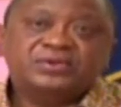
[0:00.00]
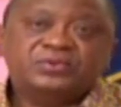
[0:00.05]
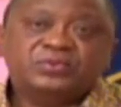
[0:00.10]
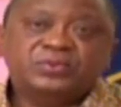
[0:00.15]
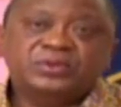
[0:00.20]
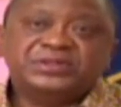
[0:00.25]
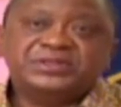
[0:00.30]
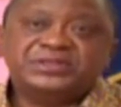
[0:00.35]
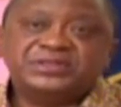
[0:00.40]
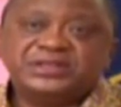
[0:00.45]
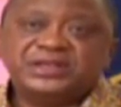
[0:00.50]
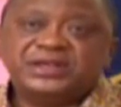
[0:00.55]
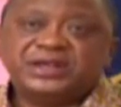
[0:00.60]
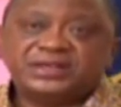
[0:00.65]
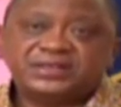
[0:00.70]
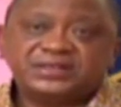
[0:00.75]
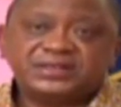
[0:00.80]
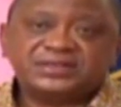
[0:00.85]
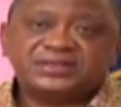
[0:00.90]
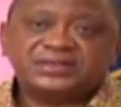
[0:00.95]
will see
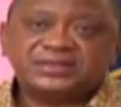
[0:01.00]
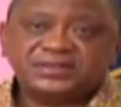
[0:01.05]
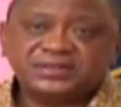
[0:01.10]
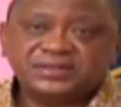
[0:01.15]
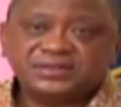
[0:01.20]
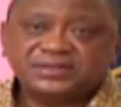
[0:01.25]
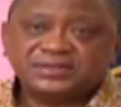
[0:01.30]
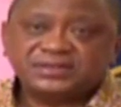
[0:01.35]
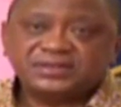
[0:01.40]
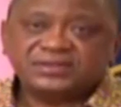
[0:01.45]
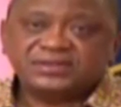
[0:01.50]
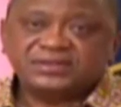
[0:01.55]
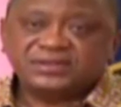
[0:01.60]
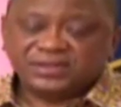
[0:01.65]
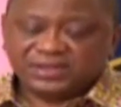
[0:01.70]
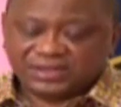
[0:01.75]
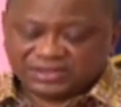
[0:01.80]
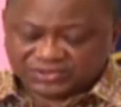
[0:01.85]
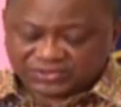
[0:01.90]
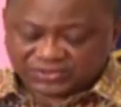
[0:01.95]
us
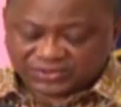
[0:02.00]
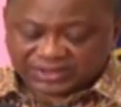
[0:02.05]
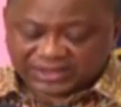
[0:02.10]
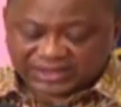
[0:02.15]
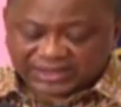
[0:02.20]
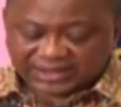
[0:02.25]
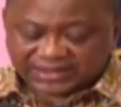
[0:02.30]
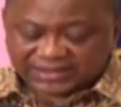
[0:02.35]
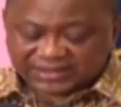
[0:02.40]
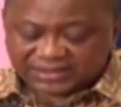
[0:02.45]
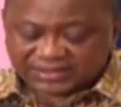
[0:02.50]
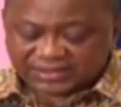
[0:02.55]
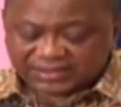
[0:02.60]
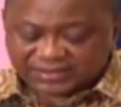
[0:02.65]
into the light.